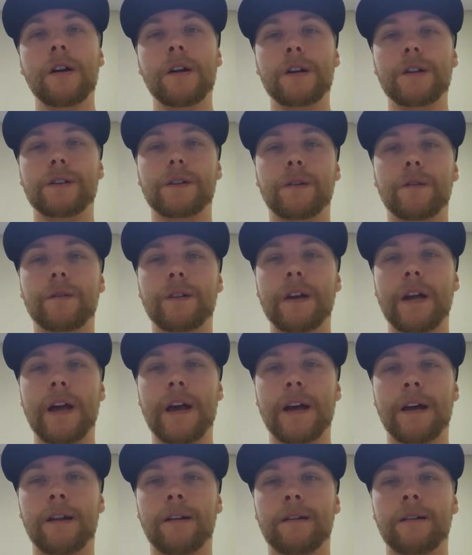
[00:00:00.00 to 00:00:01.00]
So the
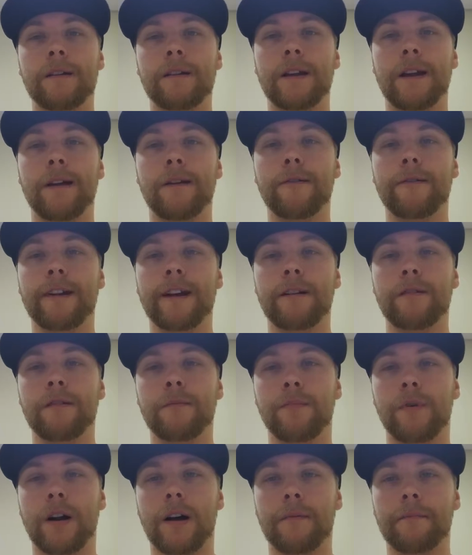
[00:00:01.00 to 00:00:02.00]
N narrowed down the
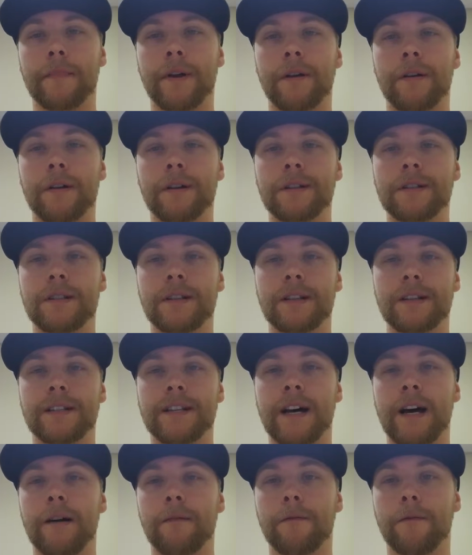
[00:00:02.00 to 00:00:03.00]
problem areas to the
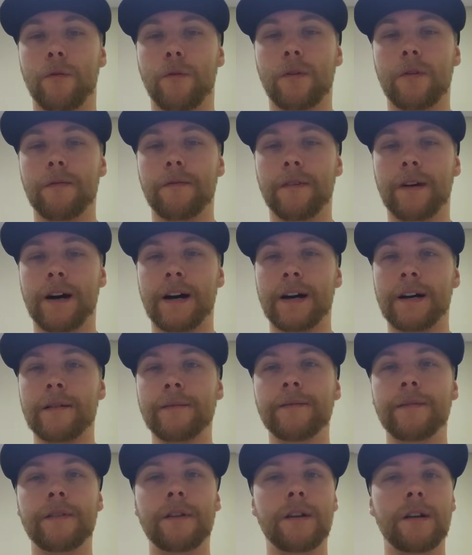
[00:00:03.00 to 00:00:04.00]
top 4 or
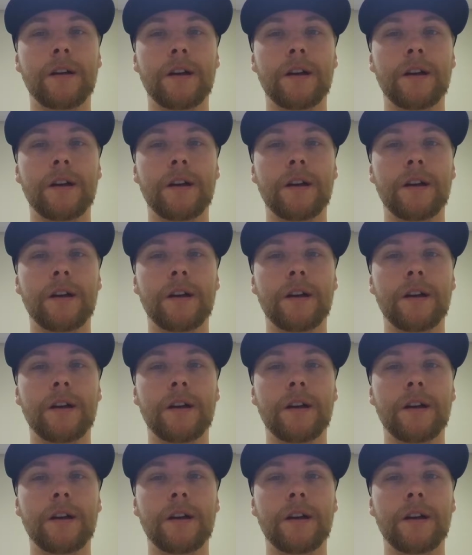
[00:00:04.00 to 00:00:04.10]
5: